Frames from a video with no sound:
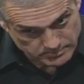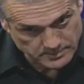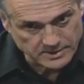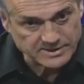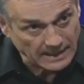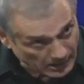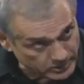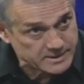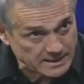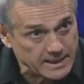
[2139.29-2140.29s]
this,
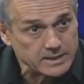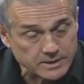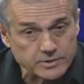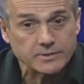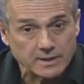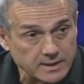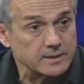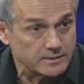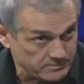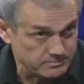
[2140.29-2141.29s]
our science is
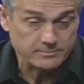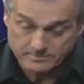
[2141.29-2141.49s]
really... Uh,